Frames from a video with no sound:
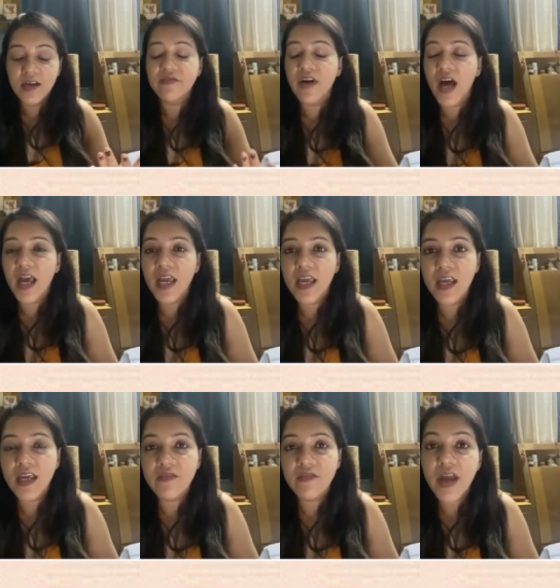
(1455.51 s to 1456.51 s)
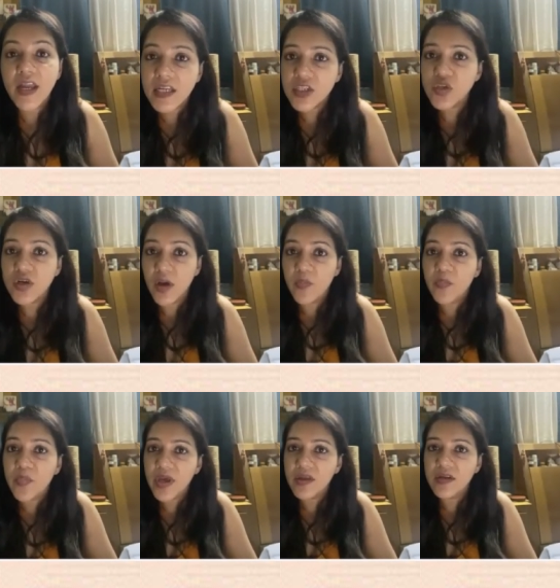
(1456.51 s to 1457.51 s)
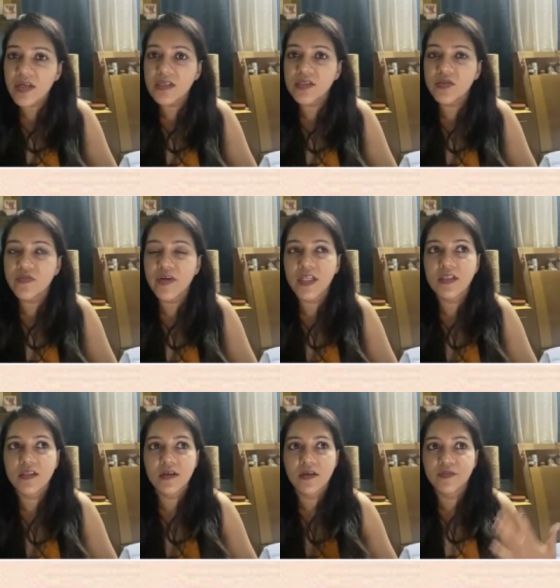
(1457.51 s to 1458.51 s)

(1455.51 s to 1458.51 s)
if i if i need to compare it with